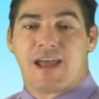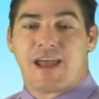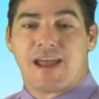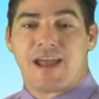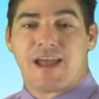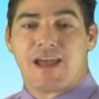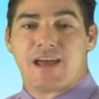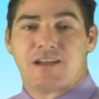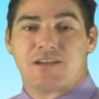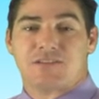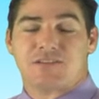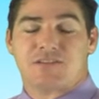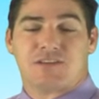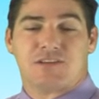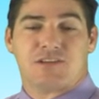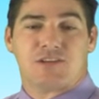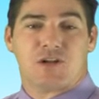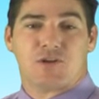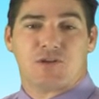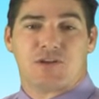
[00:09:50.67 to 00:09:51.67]
and
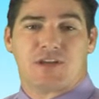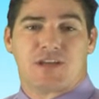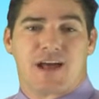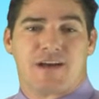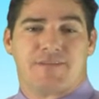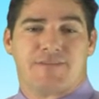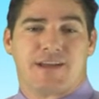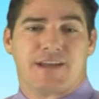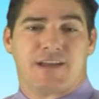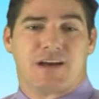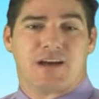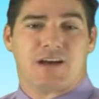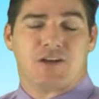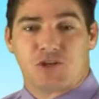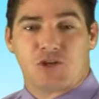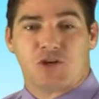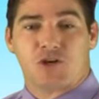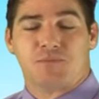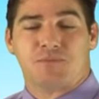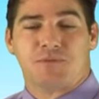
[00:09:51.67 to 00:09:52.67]
you could have a
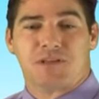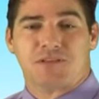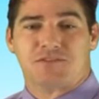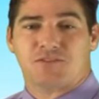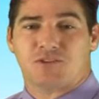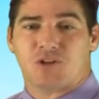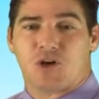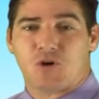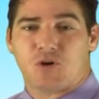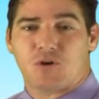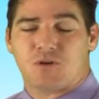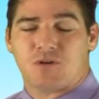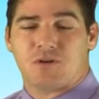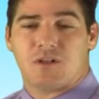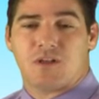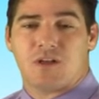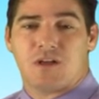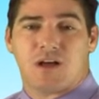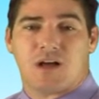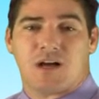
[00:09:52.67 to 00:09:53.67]
Google Plus Local
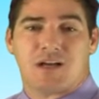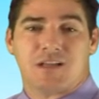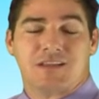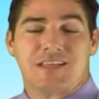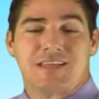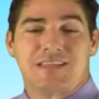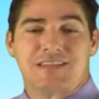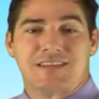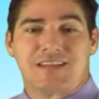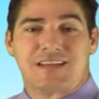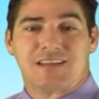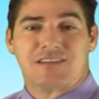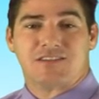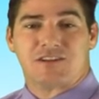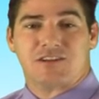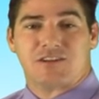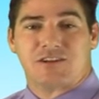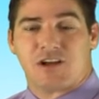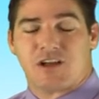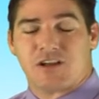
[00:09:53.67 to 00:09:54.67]
listings
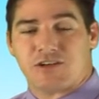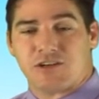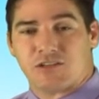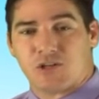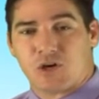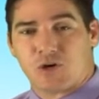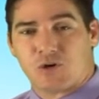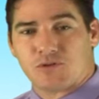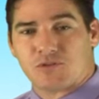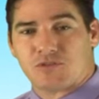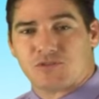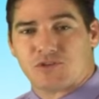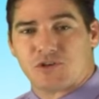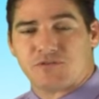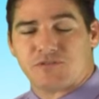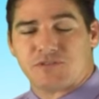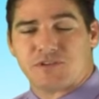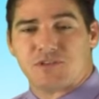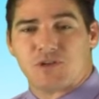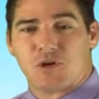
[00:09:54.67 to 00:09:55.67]
and your local
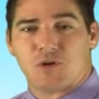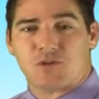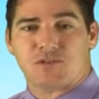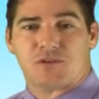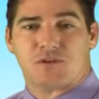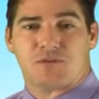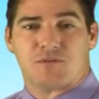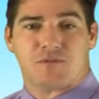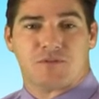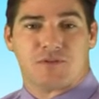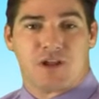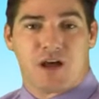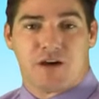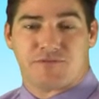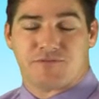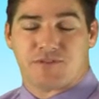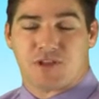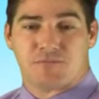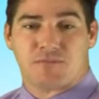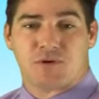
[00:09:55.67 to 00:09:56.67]
search results
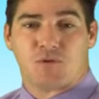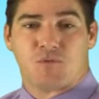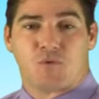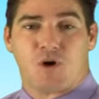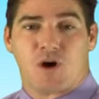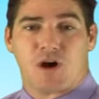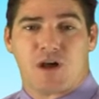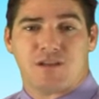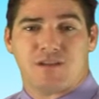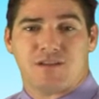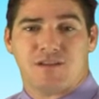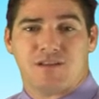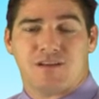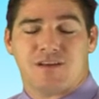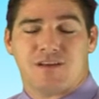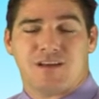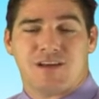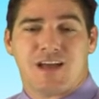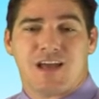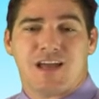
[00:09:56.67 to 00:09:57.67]
of number 1,
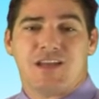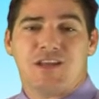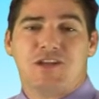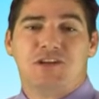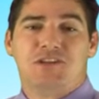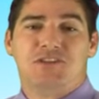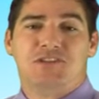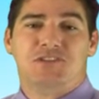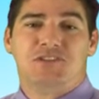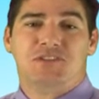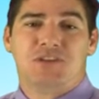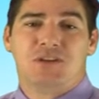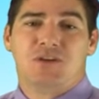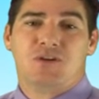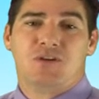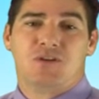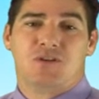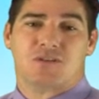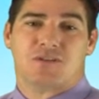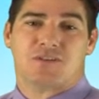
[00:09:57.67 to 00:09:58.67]
and you could
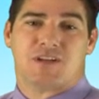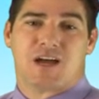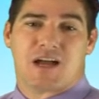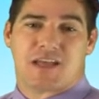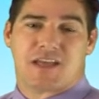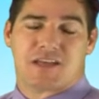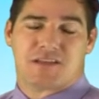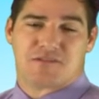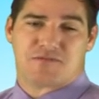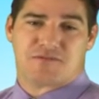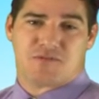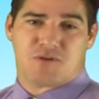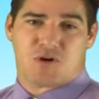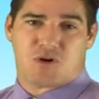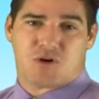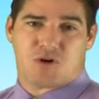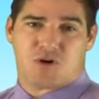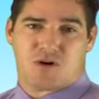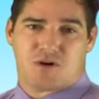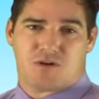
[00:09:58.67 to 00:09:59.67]
still not get the
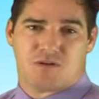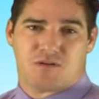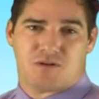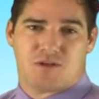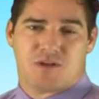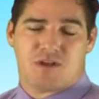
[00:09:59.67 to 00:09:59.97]
phone call.